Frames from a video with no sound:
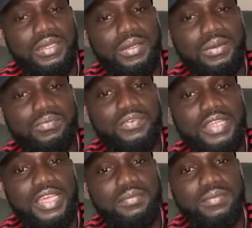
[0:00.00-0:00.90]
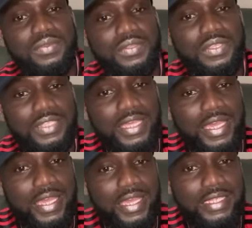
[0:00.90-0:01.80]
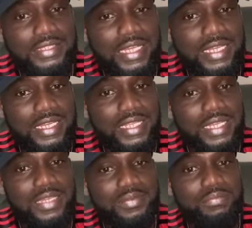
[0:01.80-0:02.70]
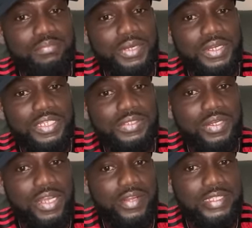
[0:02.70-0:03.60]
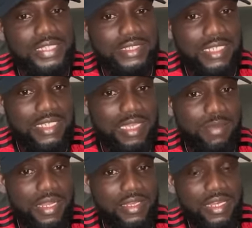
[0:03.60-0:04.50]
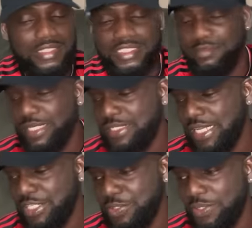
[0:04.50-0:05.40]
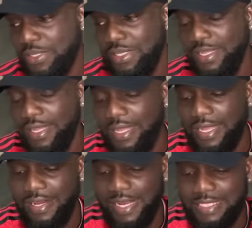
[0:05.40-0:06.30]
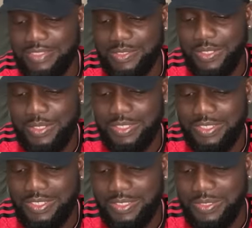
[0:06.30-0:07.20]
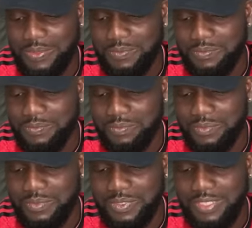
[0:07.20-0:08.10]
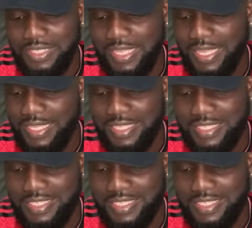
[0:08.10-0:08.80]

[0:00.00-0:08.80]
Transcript: up for them. Yeah, exactly. Bernie, so congratulations, Damon, on your achievement. Thank you. All right, so, hey,